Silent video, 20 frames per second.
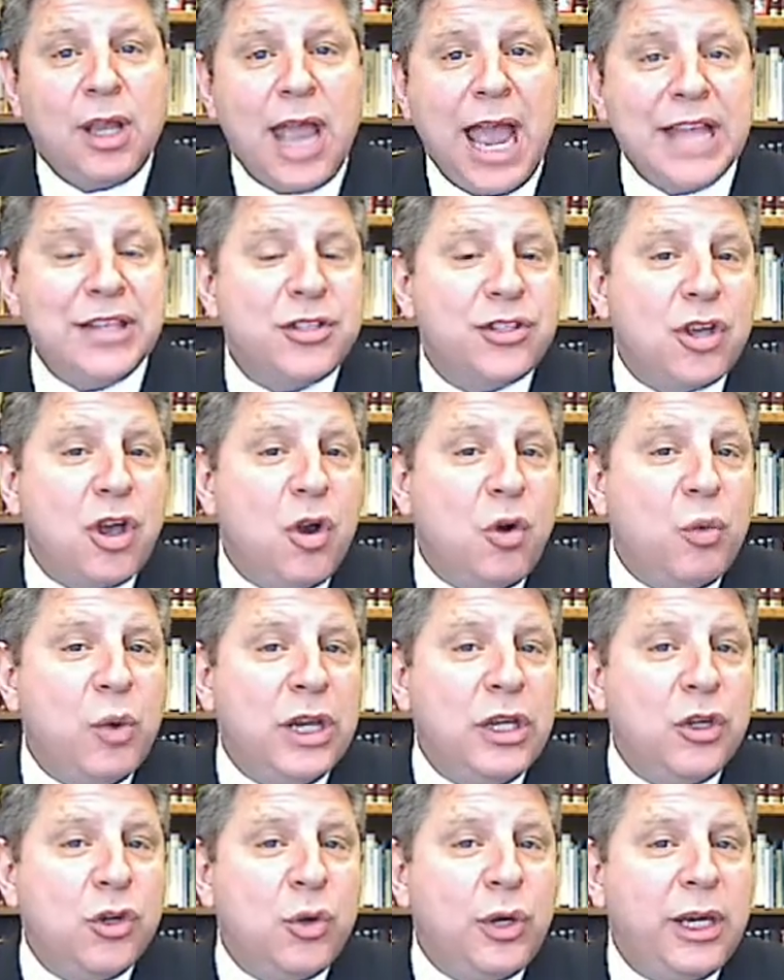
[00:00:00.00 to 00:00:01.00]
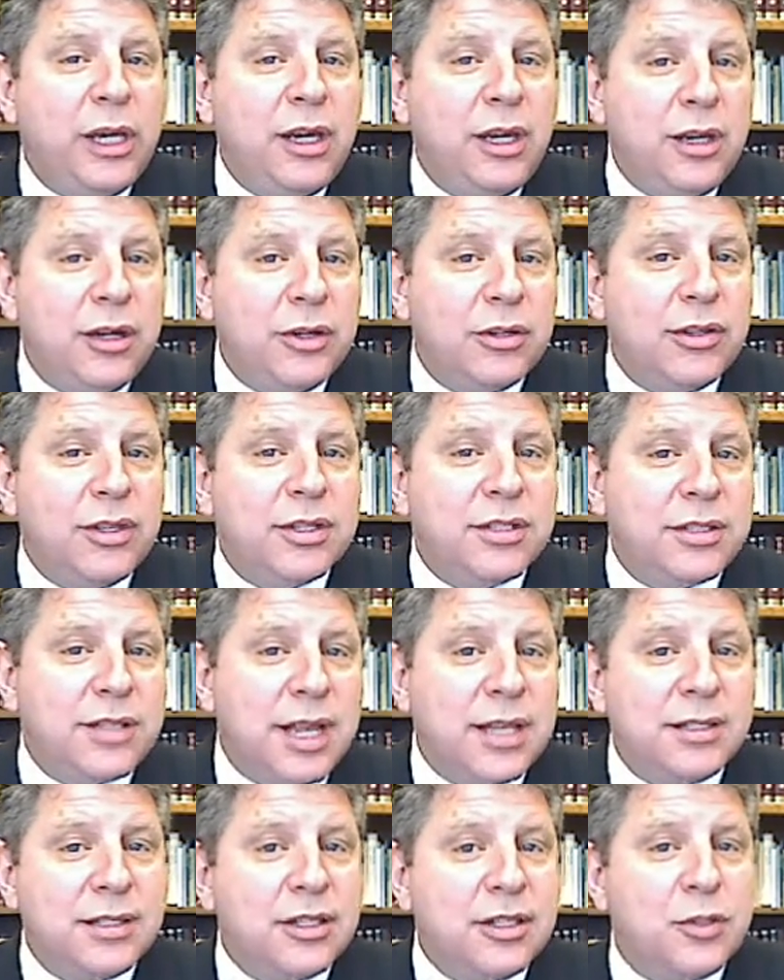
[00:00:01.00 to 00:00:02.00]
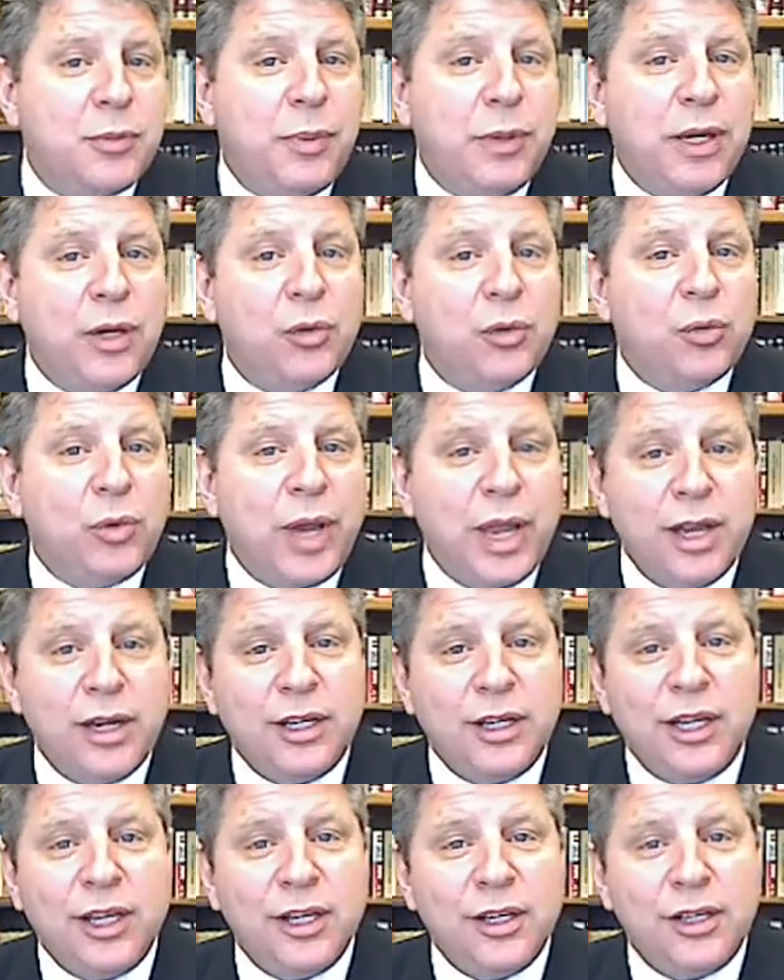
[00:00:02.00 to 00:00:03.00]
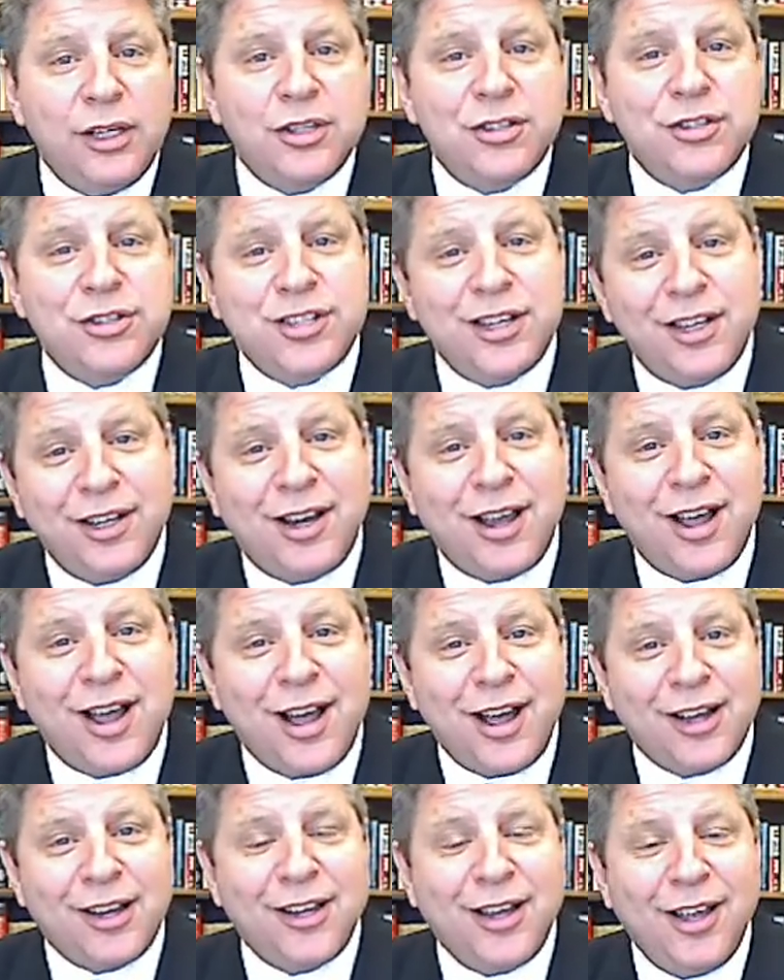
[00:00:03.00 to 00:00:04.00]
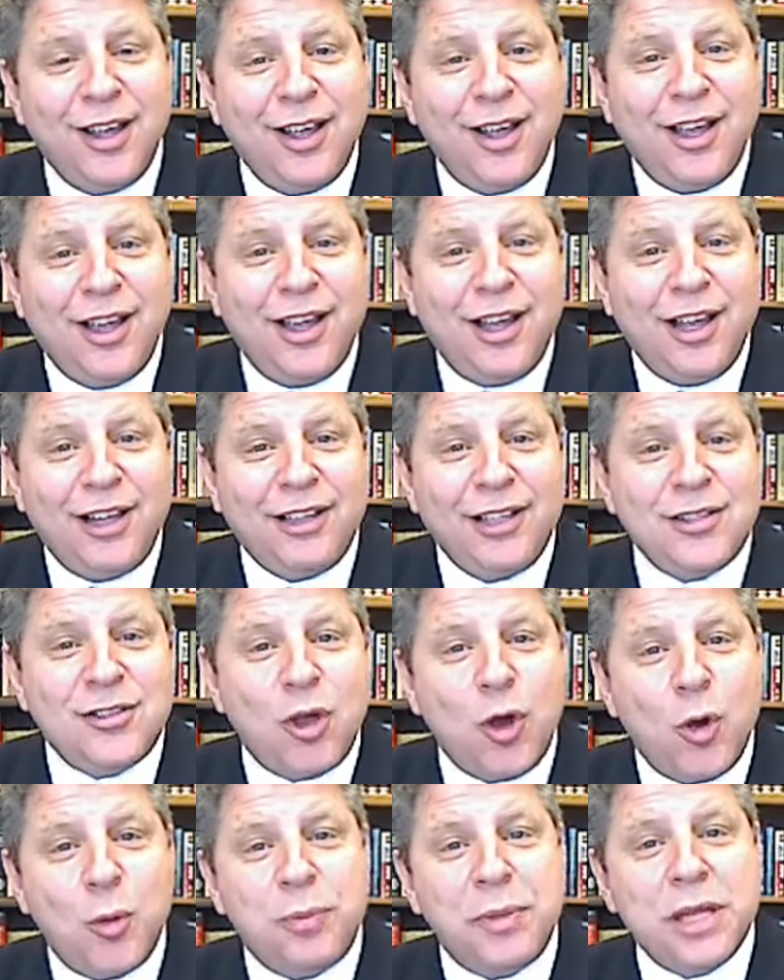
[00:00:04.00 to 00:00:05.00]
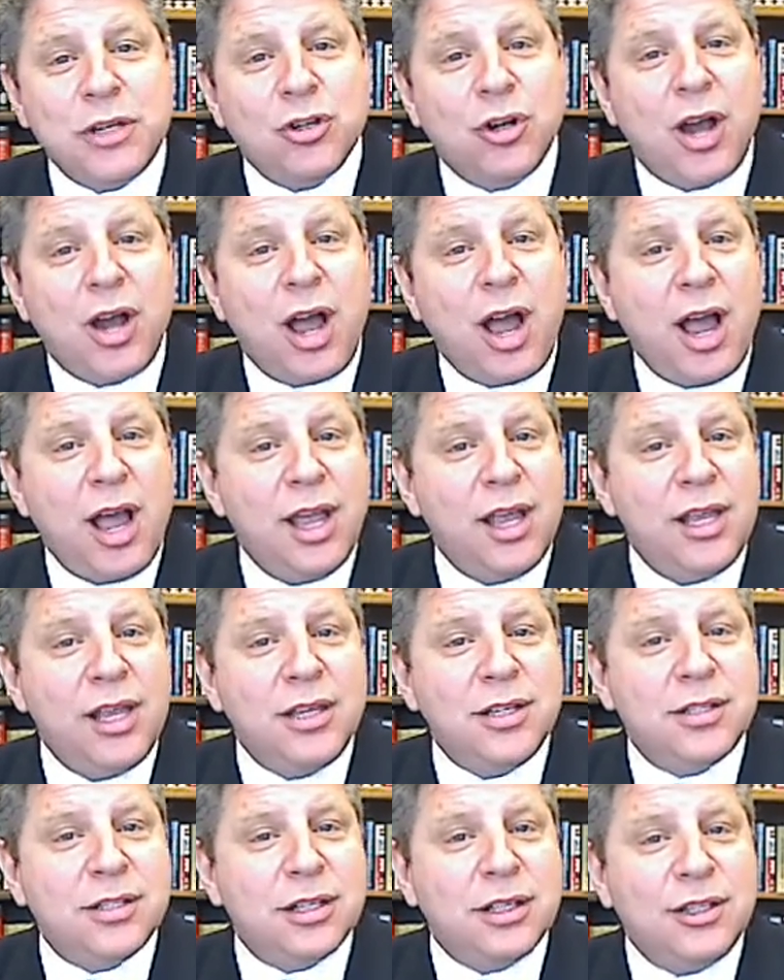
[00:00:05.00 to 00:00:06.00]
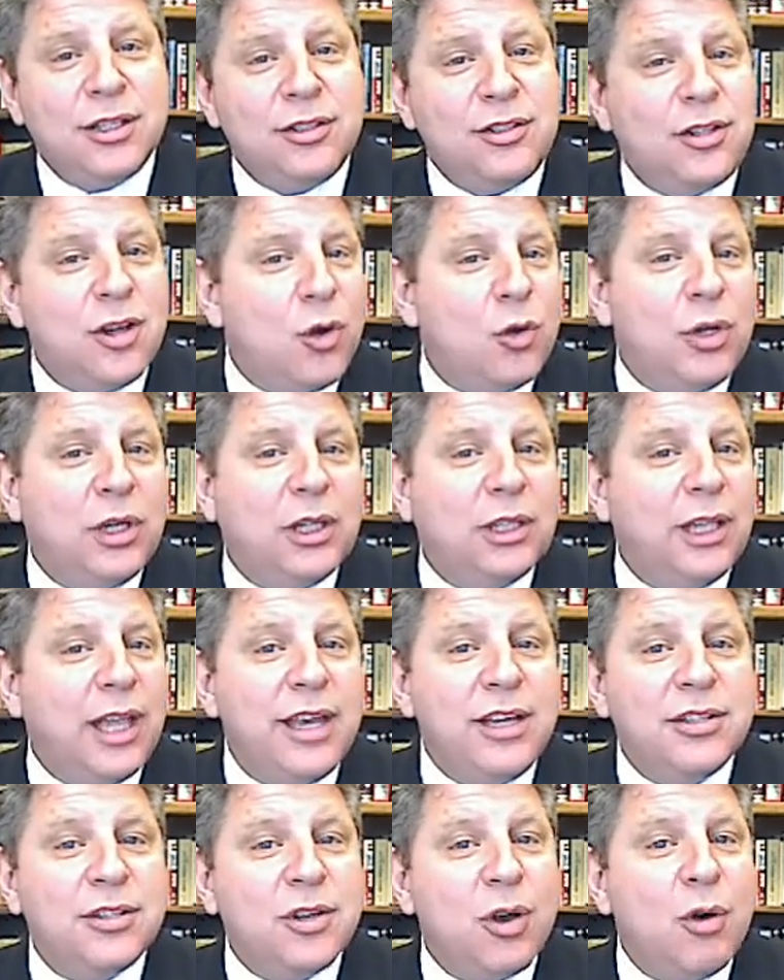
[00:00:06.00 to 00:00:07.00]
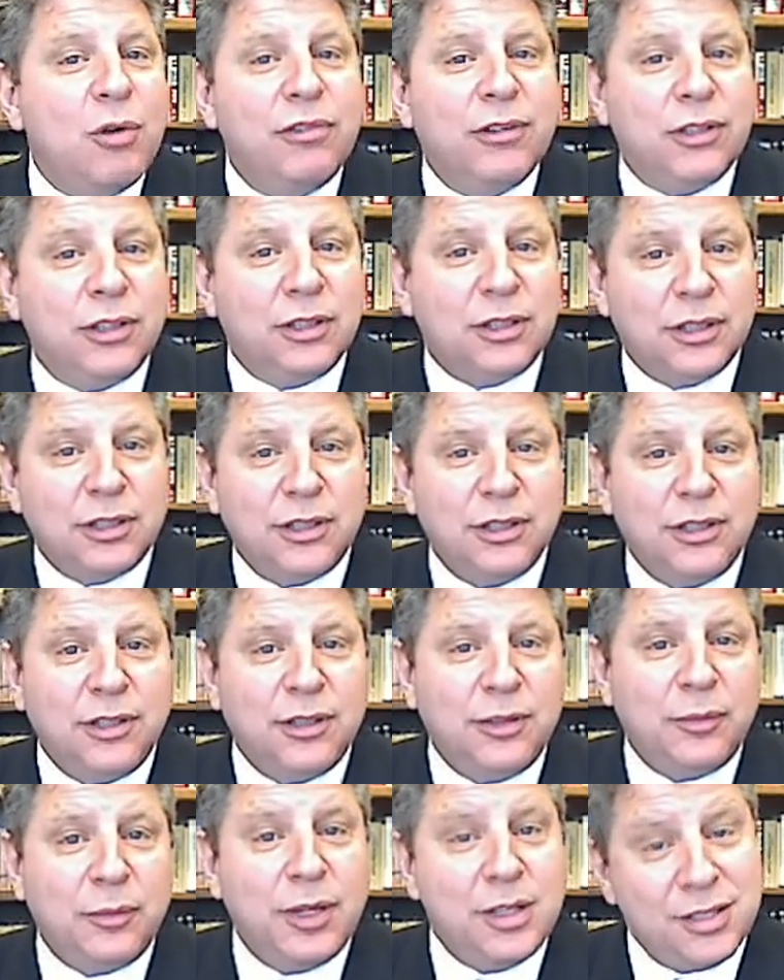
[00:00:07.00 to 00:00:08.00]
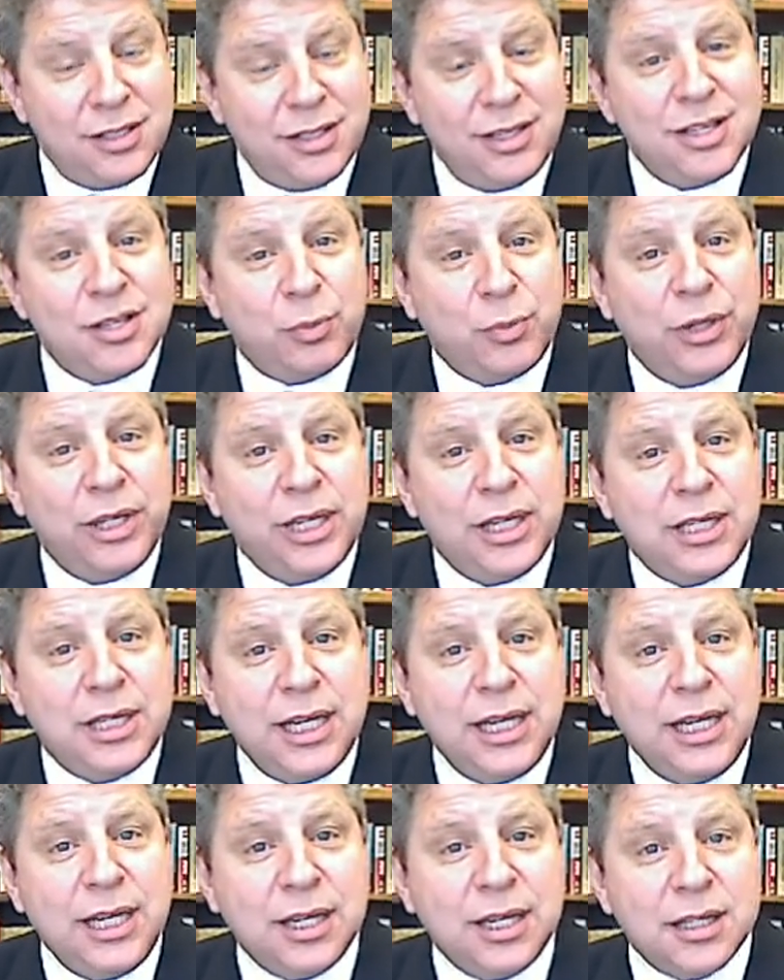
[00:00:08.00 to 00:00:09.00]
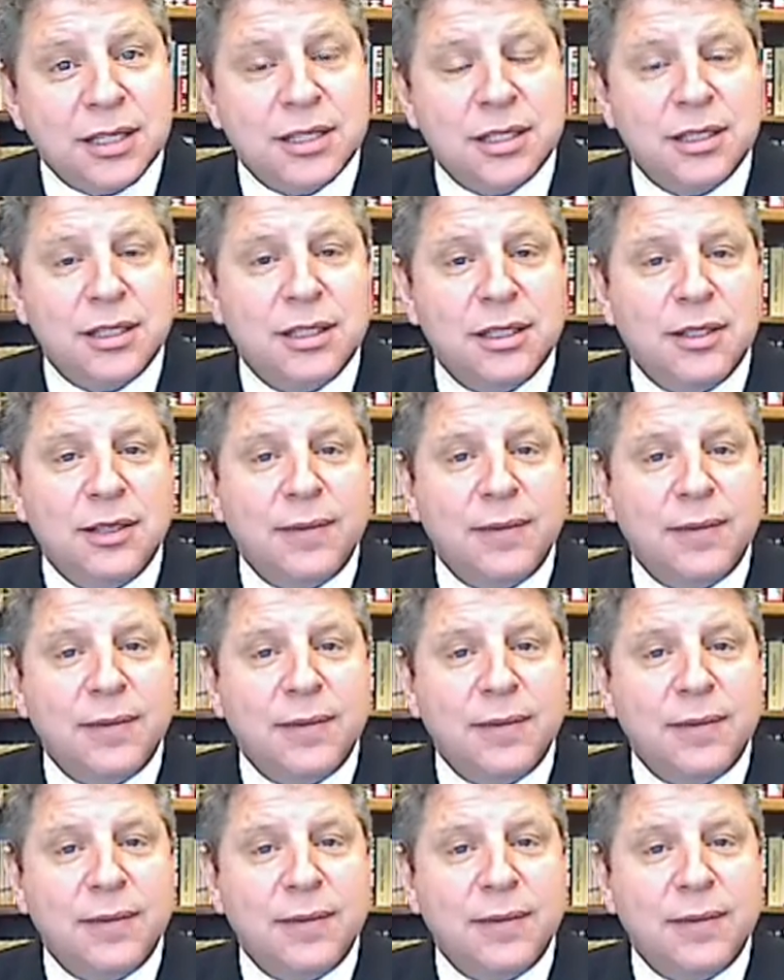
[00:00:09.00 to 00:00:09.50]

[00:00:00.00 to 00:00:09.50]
And so when you hear the census being read in synagogue, let's hope that your eyes don't glaze over, because it is pretty tedious.